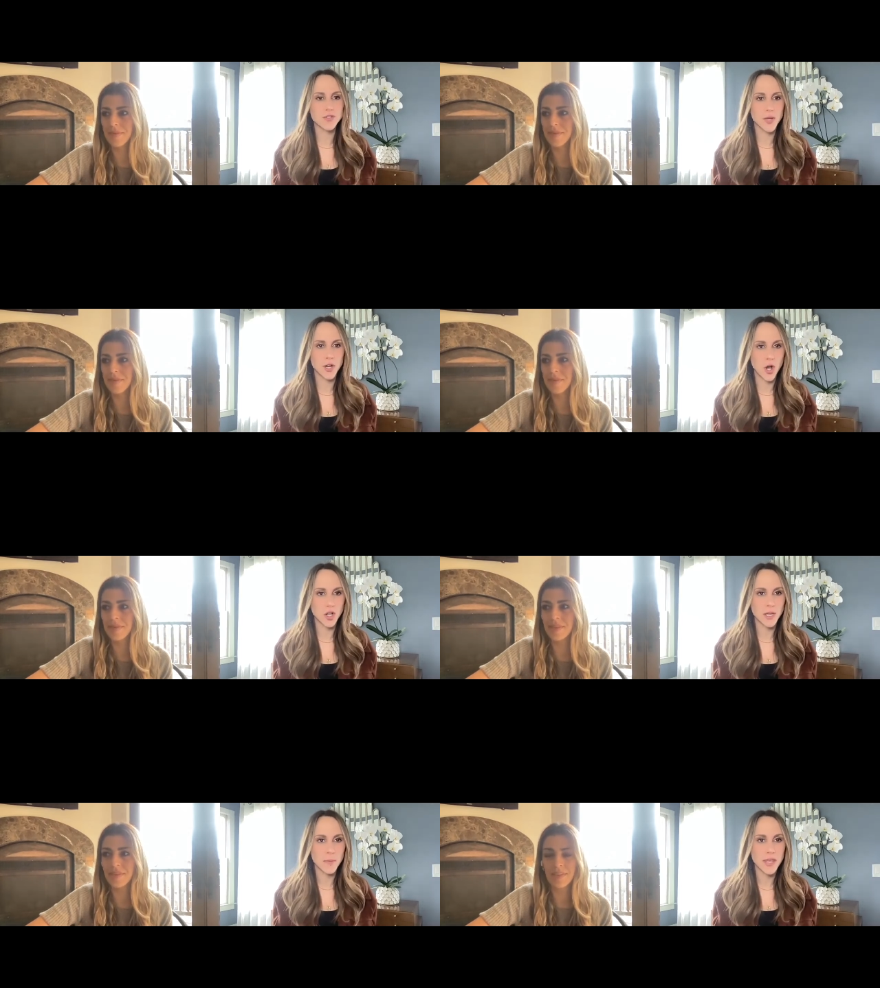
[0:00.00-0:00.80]
Speaker 1: do it
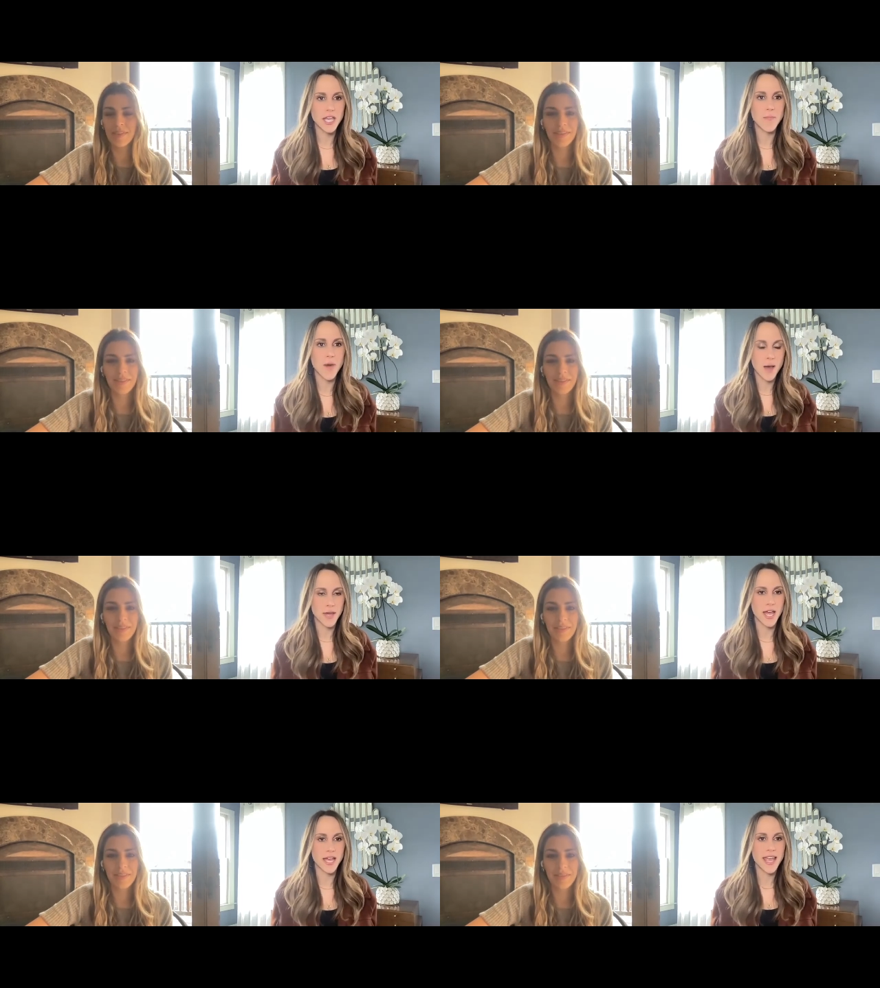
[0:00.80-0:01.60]
all. Being a
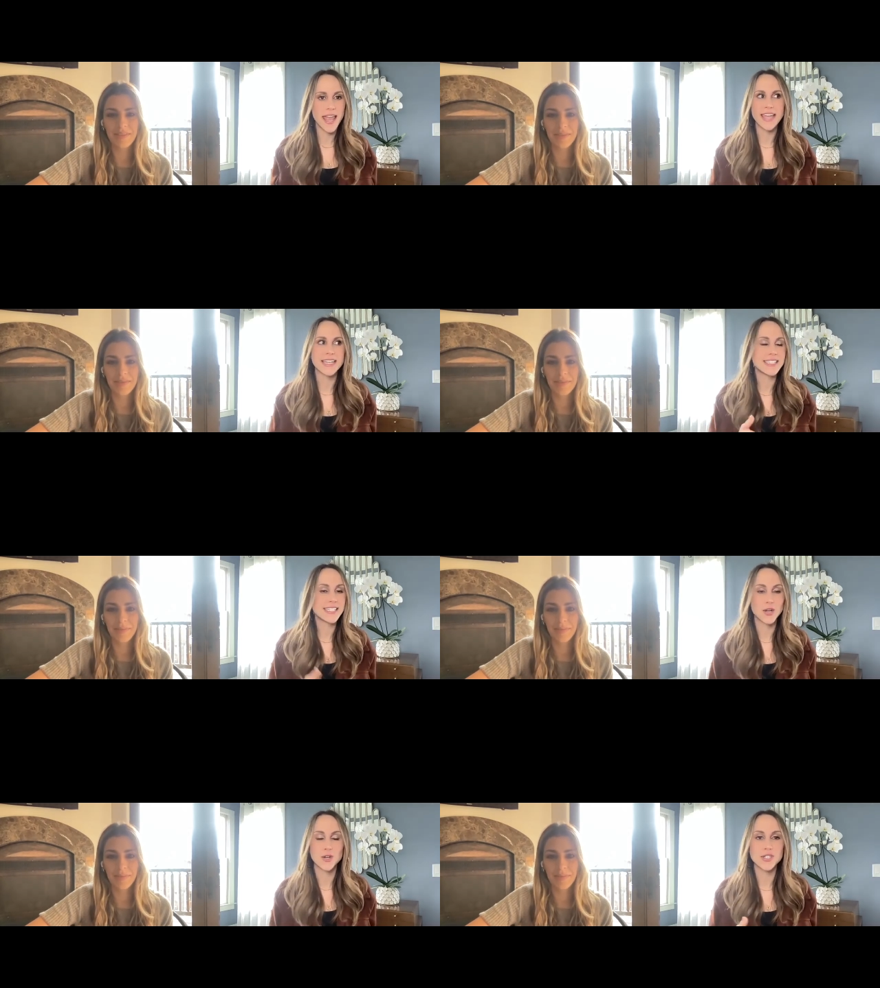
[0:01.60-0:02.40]
mama and a
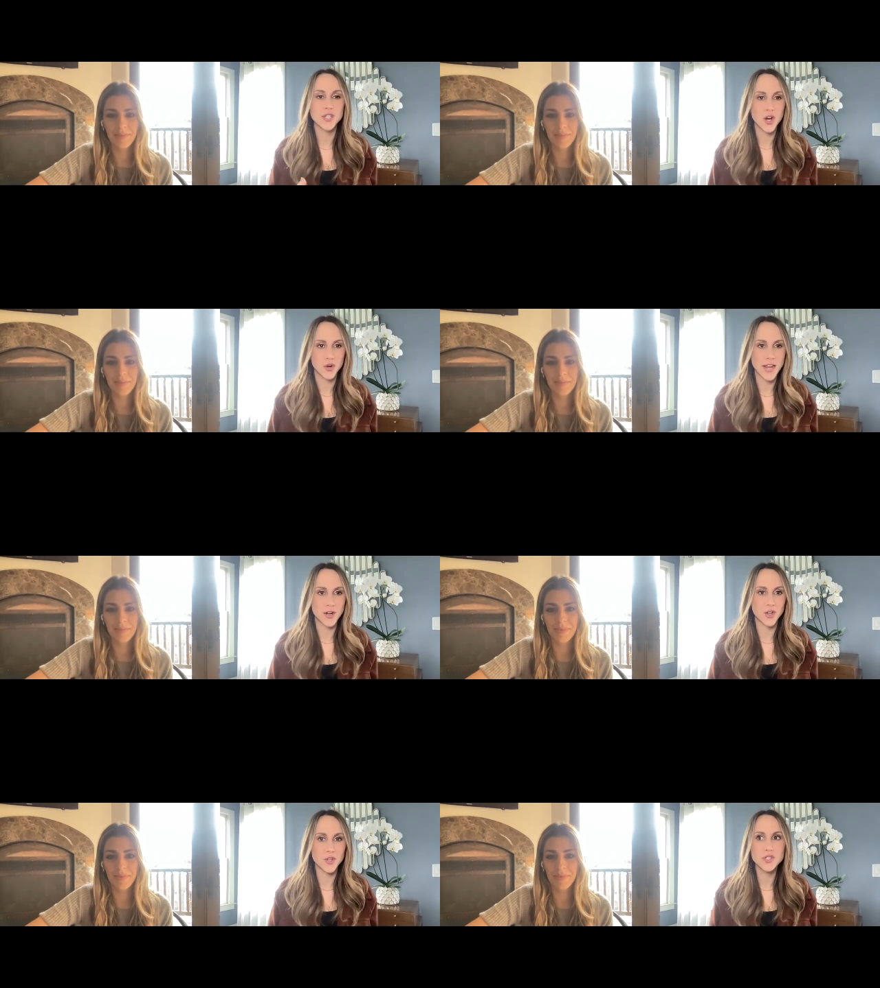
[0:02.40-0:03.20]
singer
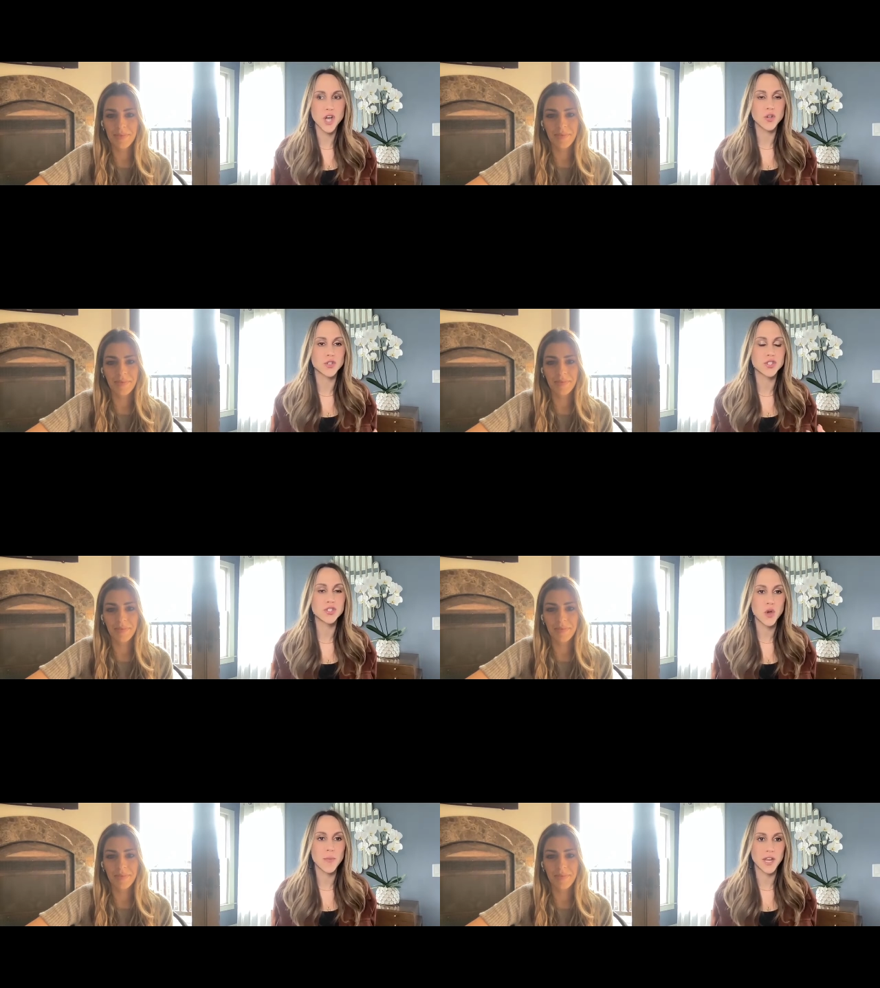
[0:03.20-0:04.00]
songwriter, you juggle
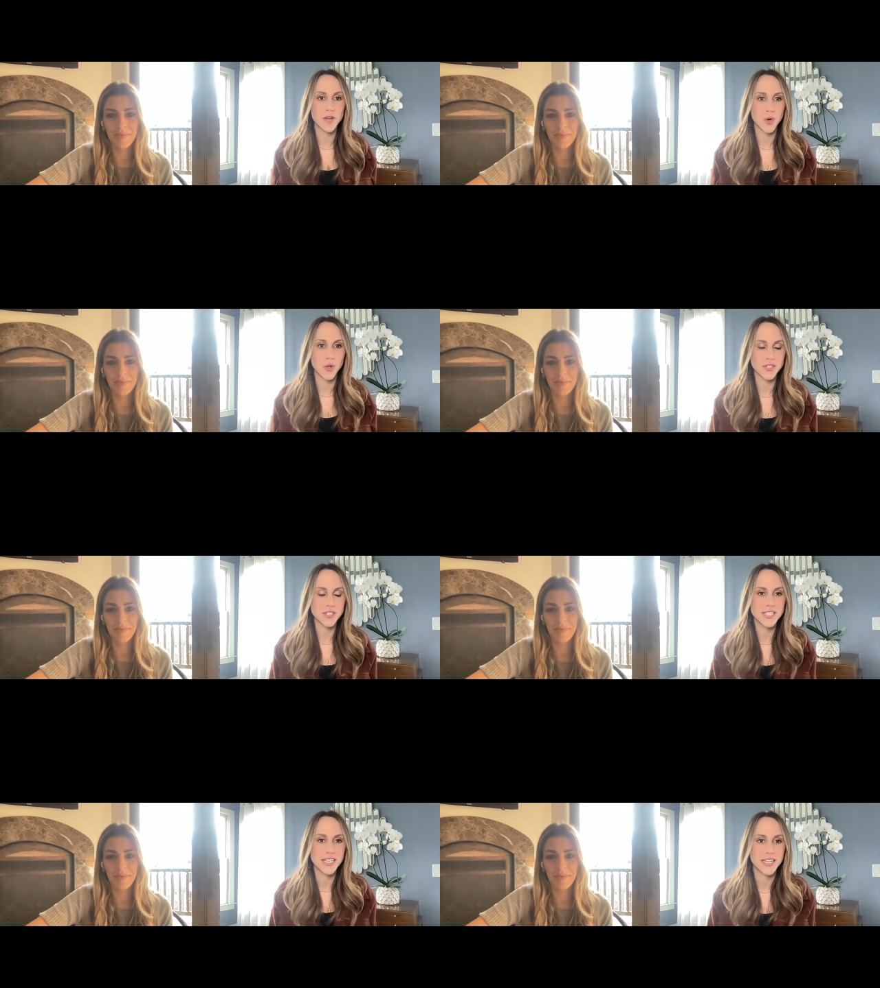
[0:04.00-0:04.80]
so many
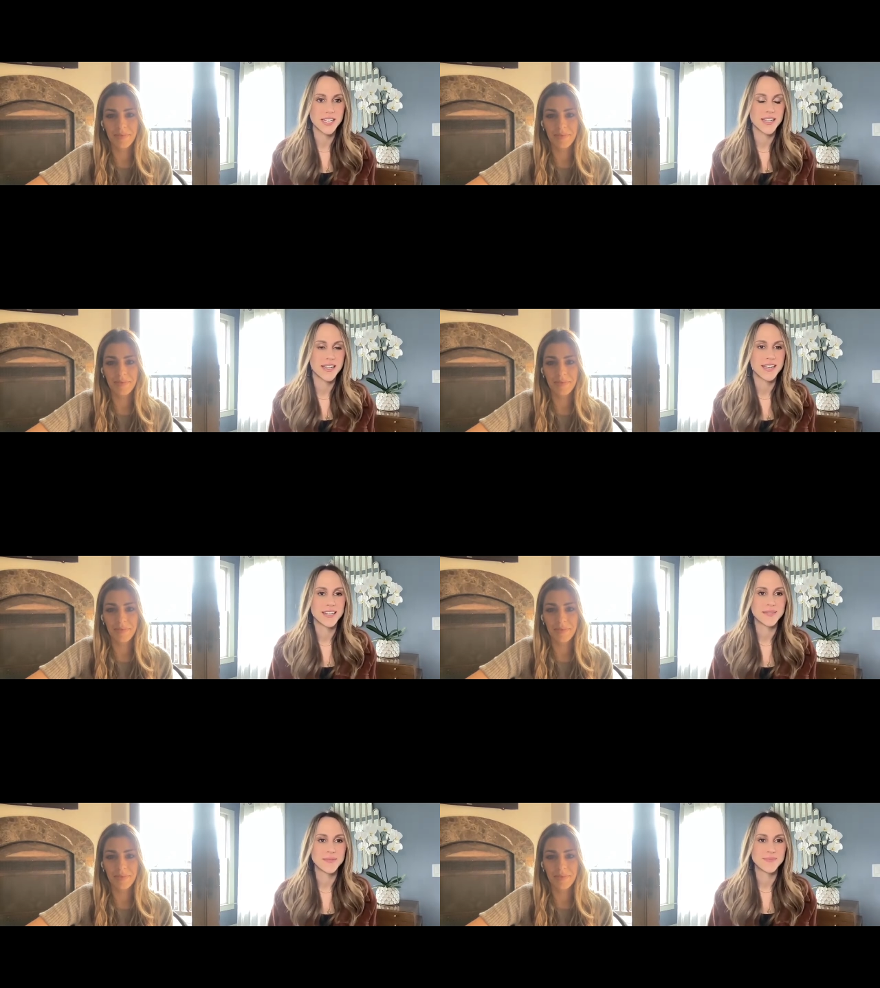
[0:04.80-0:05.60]
roles.
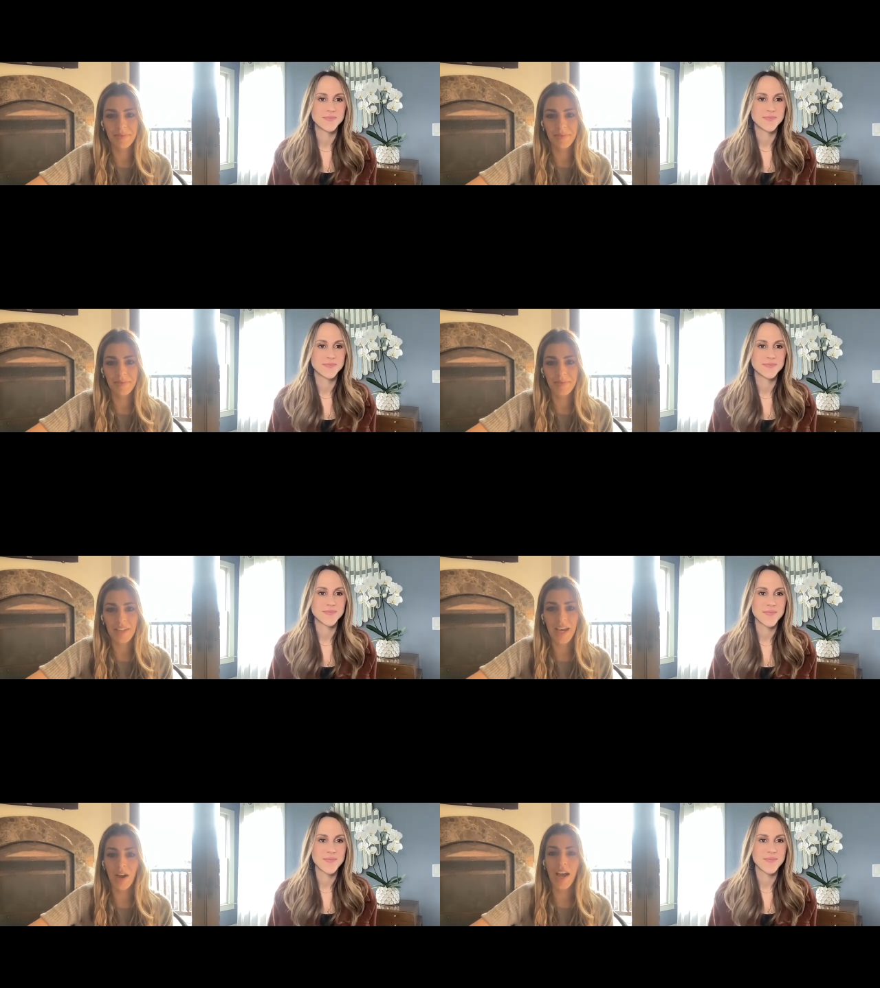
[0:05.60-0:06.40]

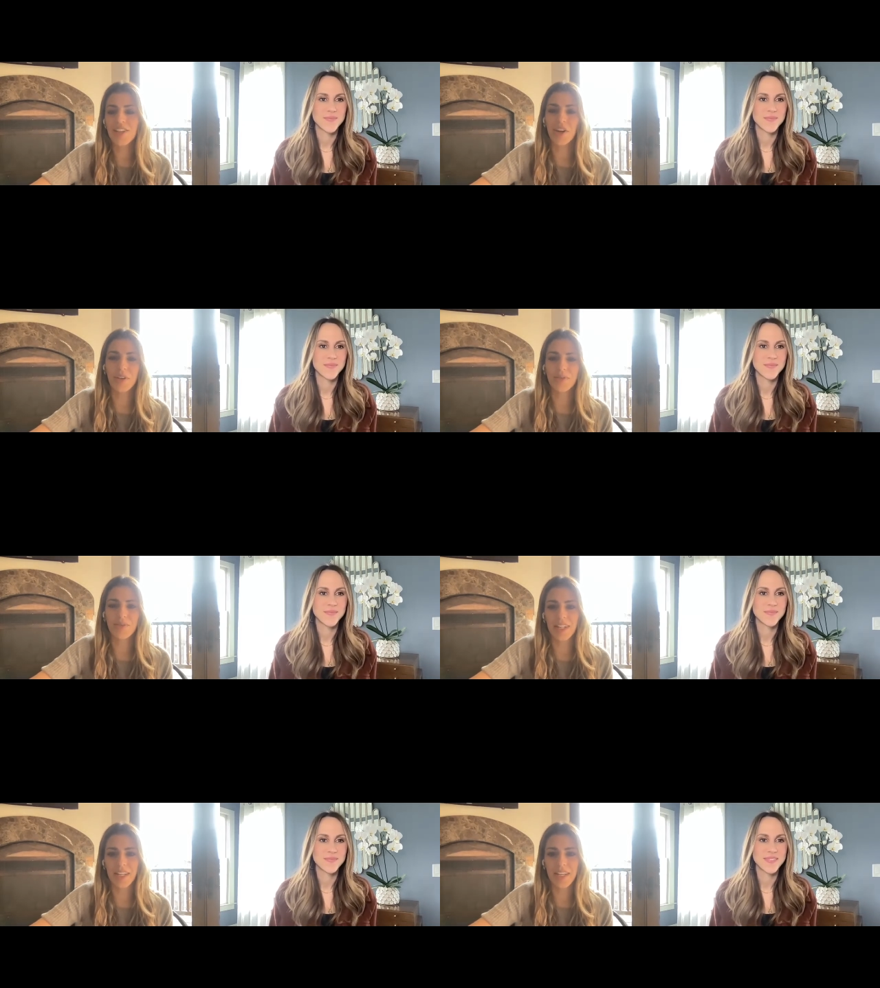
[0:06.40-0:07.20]
Speaker 2: Yeah, I don't
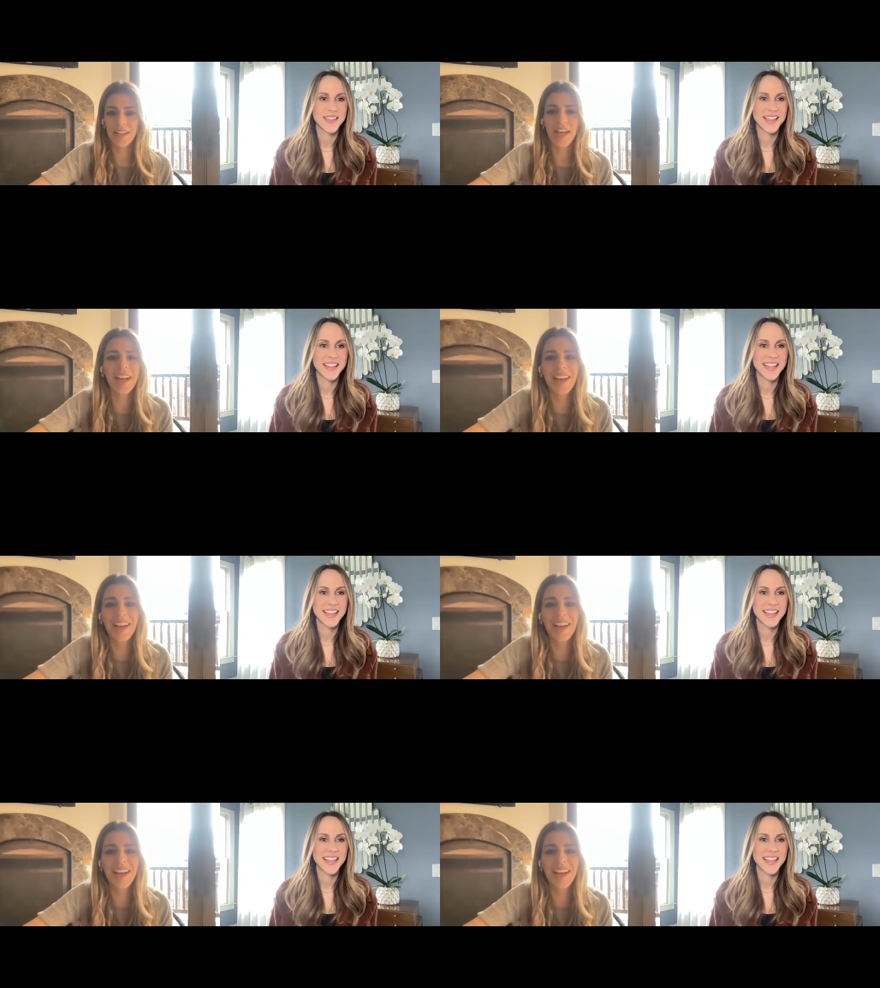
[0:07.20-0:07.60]
really.